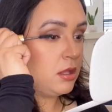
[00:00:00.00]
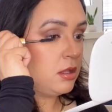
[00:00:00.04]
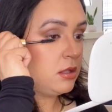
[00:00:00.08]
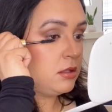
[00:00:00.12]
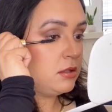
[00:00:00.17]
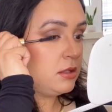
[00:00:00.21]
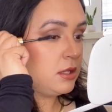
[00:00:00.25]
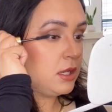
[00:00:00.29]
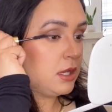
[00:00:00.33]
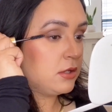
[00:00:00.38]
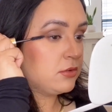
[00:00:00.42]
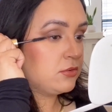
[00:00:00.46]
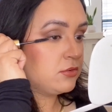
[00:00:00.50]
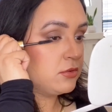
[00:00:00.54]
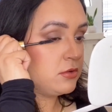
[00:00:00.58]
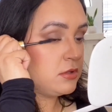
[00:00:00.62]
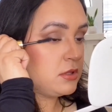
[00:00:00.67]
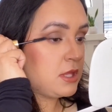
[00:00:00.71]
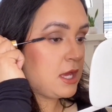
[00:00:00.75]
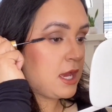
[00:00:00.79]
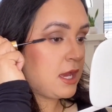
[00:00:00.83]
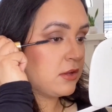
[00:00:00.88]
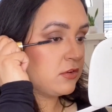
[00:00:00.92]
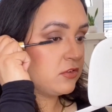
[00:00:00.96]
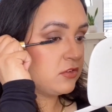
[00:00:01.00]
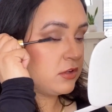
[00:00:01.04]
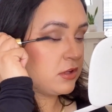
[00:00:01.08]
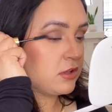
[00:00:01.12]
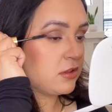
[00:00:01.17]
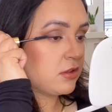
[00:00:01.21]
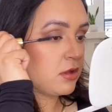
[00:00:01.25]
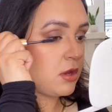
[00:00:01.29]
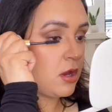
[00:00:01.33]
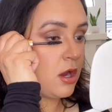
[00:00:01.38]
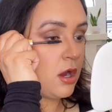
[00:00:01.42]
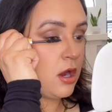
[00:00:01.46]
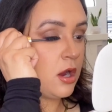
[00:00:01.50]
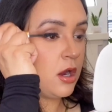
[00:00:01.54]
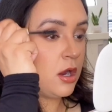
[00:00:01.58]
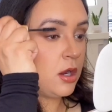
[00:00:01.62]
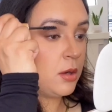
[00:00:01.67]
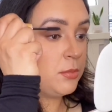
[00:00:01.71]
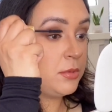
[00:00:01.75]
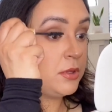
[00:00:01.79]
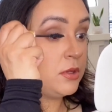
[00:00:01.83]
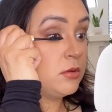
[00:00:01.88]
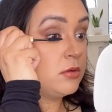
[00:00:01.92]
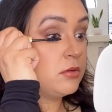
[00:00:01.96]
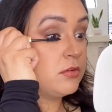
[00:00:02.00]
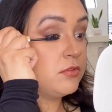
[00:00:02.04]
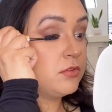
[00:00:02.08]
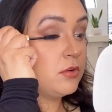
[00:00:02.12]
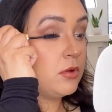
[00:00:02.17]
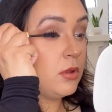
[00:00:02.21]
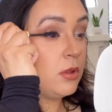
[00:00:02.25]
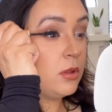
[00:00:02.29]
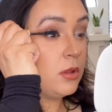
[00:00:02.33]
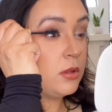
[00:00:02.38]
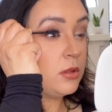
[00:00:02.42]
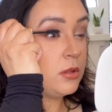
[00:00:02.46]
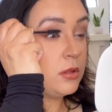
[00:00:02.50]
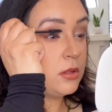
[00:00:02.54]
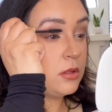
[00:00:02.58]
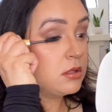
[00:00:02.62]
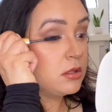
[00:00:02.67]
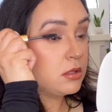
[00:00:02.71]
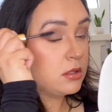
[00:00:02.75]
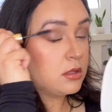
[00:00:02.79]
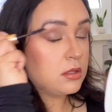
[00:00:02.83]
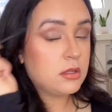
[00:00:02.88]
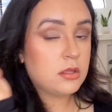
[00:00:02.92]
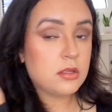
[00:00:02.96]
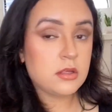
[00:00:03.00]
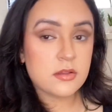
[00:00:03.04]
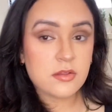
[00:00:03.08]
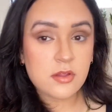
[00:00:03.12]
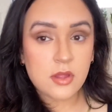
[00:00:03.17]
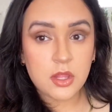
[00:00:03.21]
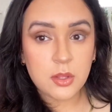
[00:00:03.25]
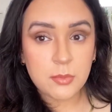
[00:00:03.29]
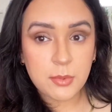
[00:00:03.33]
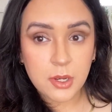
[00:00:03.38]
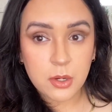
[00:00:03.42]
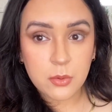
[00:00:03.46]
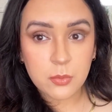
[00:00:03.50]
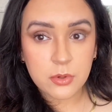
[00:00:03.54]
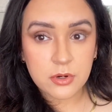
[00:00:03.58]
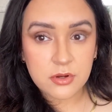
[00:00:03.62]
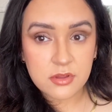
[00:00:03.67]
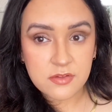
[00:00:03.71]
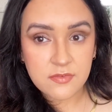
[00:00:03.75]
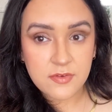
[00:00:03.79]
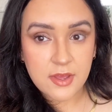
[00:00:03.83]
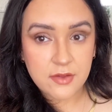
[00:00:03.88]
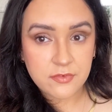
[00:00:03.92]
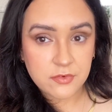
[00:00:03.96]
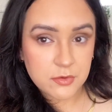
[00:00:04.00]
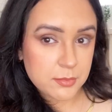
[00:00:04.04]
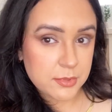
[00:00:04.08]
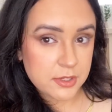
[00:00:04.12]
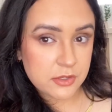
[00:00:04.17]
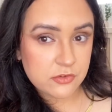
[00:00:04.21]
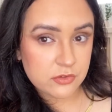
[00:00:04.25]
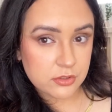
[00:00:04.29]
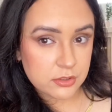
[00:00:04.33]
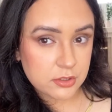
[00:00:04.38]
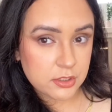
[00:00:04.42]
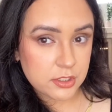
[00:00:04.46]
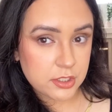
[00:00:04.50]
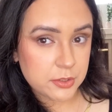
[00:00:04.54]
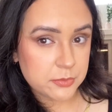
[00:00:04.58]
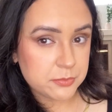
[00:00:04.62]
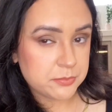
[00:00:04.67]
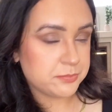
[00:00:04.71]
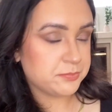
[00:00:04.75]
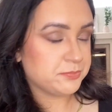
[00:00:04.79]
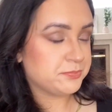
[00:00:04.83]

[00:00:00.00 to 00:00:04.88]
Natural lashes are beautiful. It's all about words of affirmation, you know?